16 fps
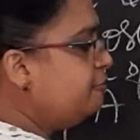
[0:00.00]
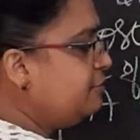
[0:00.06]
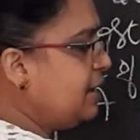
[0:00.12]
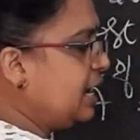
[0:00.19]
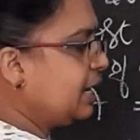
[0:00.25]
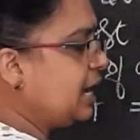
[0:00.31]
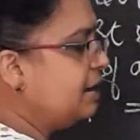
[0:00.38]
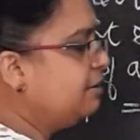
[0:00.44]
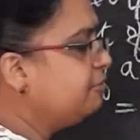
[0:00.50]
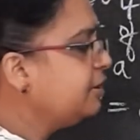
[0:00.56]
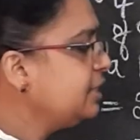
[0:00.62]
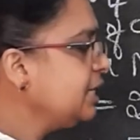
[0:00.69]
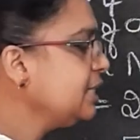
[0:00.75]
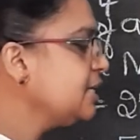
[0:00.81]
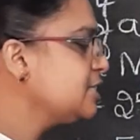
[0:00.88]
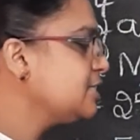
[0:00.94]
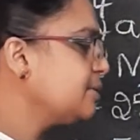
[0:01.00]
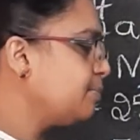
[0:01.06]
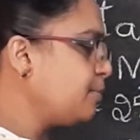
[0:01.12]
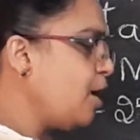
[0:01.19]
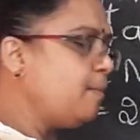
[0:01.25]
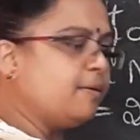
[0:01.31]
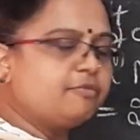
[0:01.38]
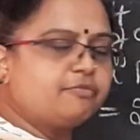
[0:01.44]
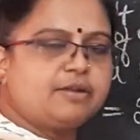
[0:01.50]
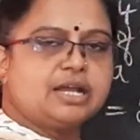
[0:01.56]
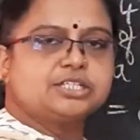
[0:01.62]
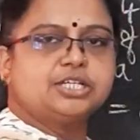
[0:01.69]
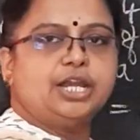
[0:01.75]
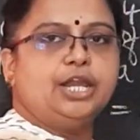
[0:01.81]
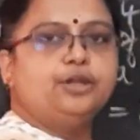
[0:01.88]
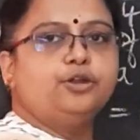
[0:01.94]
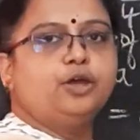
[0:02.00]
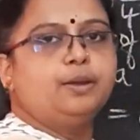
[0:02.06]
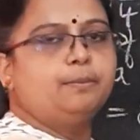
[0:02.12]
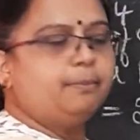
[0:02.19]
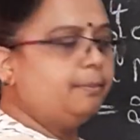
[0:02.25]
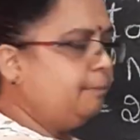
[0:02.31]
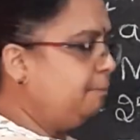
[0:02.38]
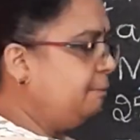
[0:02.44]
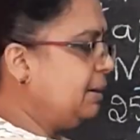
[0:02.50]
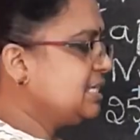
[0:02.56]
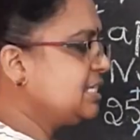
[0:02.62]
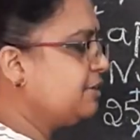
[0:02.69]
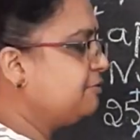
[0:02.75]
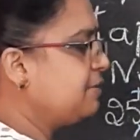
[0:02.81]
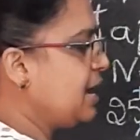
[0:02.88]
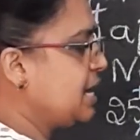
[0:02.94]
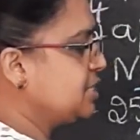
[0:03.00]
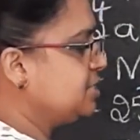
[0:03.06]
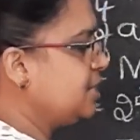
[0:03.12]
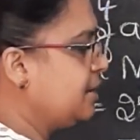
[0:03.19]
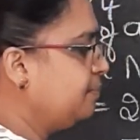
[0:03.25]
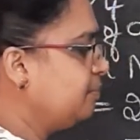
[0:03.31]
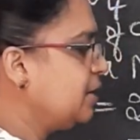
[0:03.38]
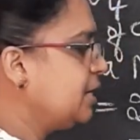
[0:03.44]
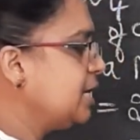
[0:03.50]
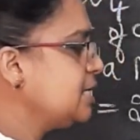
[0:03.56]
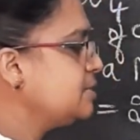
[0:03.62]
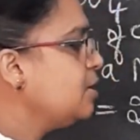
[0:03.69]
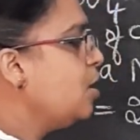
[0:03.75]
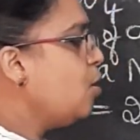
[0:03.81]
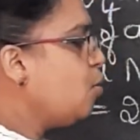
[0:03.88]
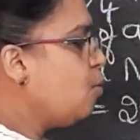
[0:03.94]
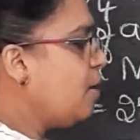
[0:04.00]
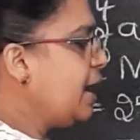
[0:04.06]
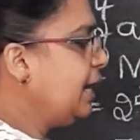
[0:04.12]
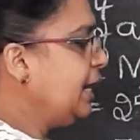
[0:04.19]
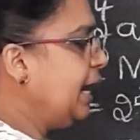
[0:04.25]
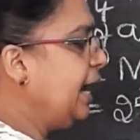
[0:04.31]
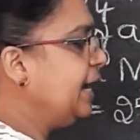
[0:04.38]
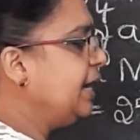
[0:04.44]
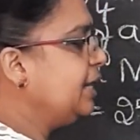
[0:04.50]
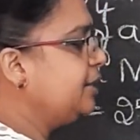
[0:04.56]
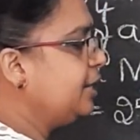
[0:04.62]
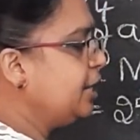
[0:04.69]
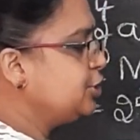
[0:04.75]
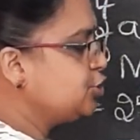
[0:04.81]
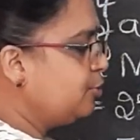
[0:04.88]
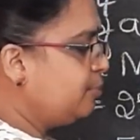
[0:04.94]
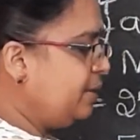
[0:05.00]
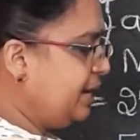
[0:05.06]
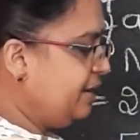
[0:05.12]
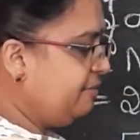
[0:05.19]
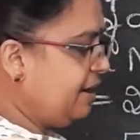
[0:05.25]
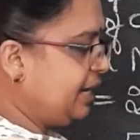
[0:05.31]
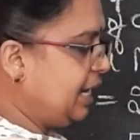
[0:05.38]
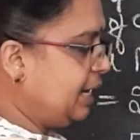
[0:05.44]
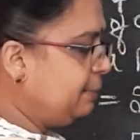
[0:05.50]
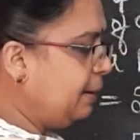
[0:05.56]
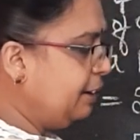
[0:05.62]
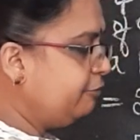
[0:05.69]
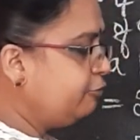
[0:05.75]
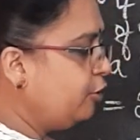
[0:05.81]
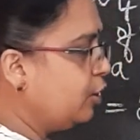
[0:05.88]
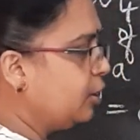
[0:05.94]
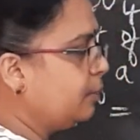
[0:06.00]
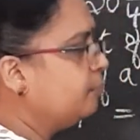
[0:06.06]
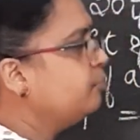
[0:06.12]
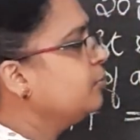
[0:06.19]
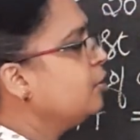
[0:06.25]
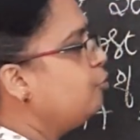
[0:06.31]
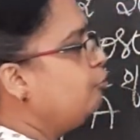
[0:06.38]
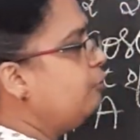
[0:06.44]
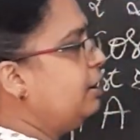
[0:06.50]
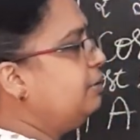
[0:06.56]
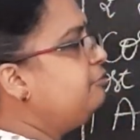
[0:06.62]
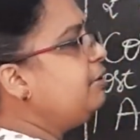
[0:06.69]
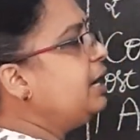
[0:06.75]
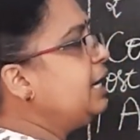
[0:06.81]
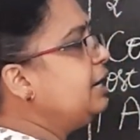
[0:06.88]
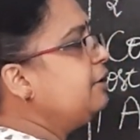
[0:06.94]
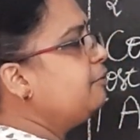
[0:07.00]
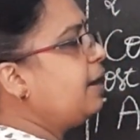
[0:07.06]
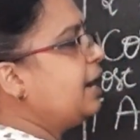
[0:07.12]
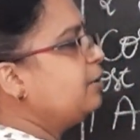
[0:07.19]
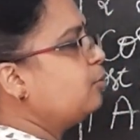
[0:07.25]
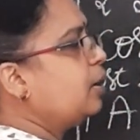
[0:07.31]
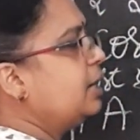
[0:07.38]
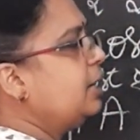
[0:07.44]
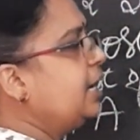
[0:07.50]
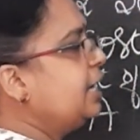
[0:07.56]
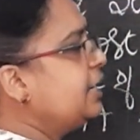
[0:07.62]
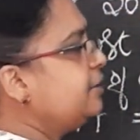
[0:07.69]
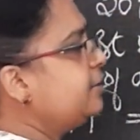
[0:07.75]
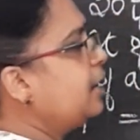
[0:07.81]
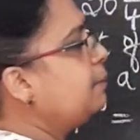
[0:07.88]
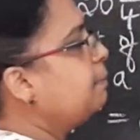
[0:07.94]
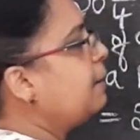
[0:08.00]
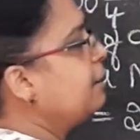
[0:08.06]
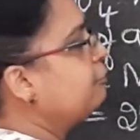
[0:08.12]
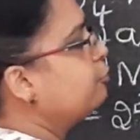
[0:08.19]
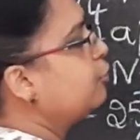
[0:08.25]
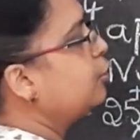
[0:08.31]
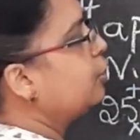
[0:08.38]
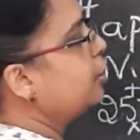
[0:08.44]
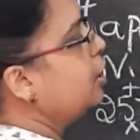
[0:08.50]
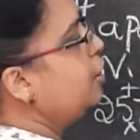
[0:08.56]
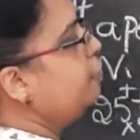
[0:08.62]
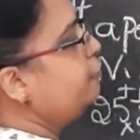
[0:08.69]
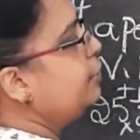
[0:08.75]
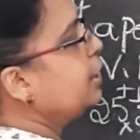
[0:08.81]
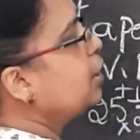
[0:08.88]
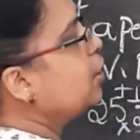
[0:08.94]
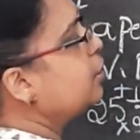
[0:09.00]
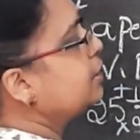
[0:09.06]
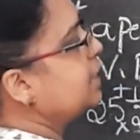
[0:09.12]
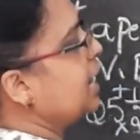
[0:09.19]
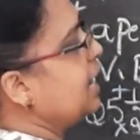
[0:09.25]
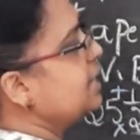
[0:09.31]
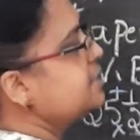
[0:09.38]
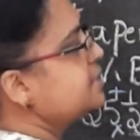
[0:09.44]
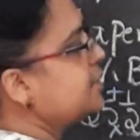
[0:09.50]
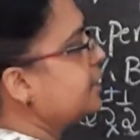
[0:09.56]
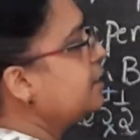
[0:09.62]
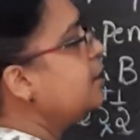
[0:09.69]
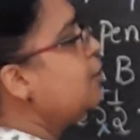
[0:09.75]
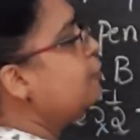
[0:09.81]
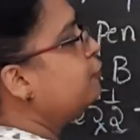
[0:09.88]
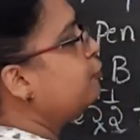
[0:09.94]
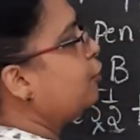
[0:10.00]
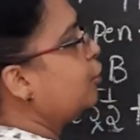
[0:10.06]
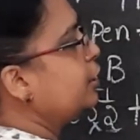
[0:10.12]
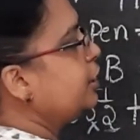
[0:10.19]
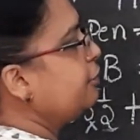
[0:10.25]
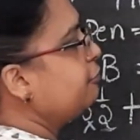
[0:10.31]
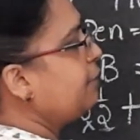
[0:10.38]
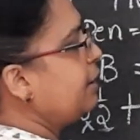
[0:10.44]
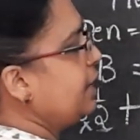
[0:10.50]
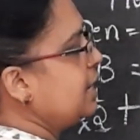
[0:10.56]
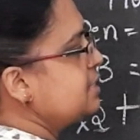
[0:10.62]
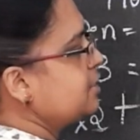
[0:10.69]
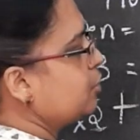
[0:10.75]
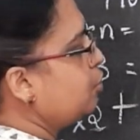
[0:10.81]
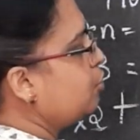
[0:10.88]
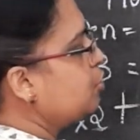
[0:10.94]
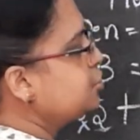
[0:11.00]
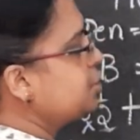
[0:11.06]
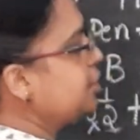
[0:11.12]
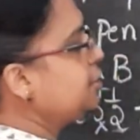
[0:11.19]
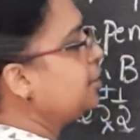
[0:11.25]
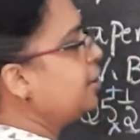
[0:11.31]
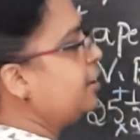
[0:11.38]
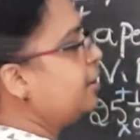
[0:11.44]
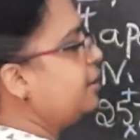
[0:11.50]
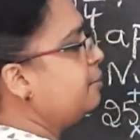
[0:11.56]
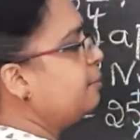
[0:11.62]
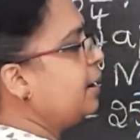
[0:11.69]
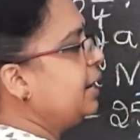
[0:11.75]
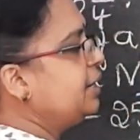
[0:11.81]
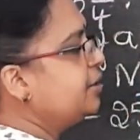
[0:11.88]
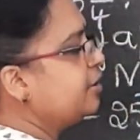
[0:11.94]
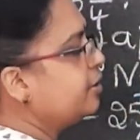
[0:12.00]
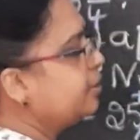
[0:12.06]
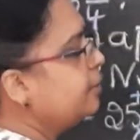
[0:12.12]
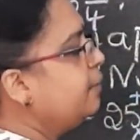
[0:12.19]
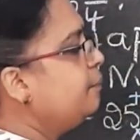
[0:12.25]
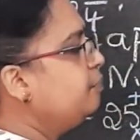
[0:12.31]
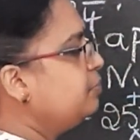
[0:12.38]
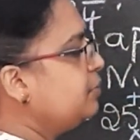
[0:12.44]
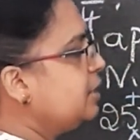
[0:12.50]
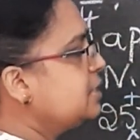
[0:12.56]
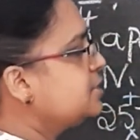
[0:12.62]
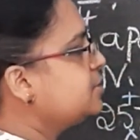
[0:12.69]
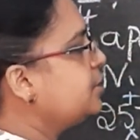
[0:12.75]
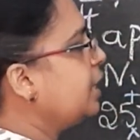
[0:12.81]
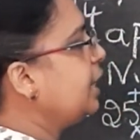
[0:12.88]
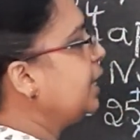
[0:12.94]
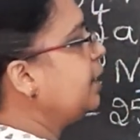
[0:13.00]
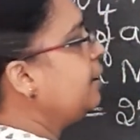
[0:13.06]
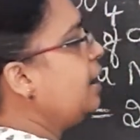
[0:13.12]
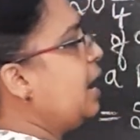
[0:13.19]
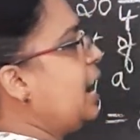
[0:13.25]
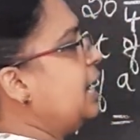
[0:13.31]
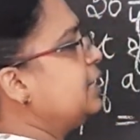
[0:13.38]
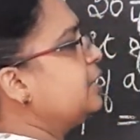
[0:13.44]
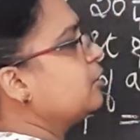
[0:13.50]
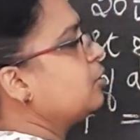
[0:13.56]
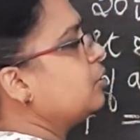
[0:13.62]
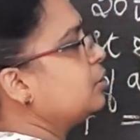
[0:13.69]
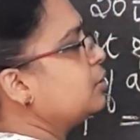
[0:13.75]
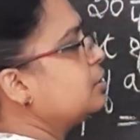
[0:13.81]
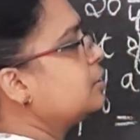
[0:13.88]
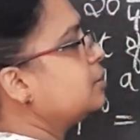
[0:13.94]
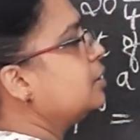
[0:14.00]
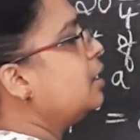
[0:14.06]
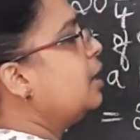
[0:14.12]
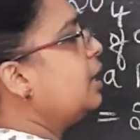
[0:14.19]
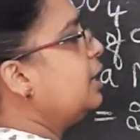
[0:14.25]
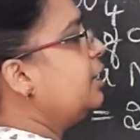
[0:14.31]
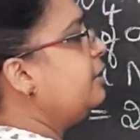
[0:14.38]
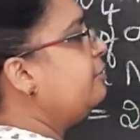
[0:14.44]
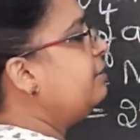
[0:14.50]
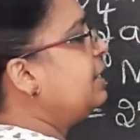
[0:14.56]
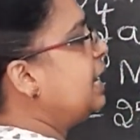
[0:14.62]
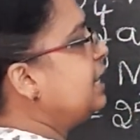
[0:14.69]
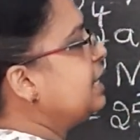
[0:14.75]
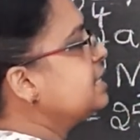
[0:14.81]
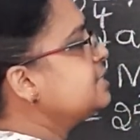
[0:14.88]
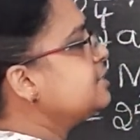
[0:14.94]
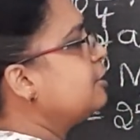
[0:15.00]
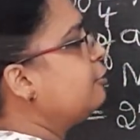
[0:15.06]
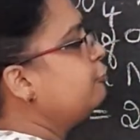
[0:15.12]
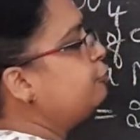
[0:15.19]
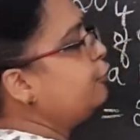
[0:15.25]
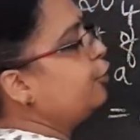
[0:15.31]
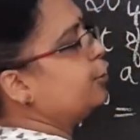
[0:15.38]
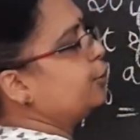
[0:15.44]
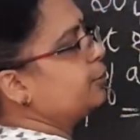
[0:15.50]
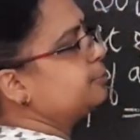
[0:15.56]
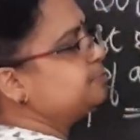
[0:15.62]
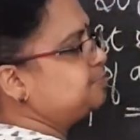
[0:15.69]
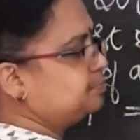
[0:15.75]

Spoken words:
we are converting this proper fraction into a mixed fraction. That is 183 should be divided by 4. When we divide 183 by 4, we got the answer 45 as a quotient, remainder is 3 and the dividend is 4.